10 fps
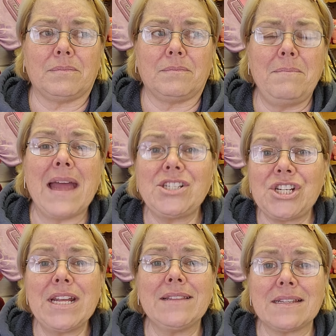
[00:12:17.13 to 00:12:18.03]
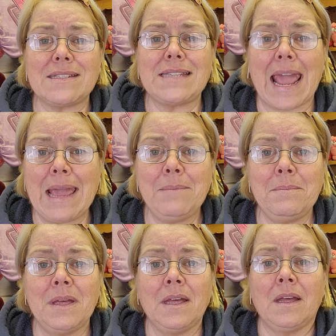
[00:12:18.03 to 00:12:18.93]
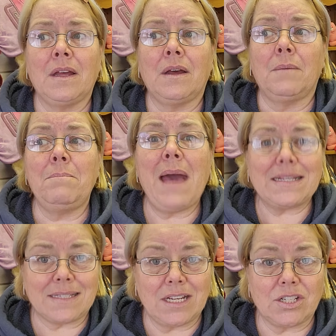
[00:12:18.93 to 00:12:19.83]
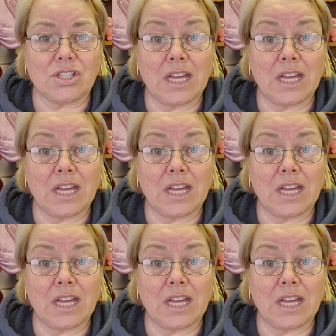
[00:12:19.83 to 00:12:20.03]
mentioning the same message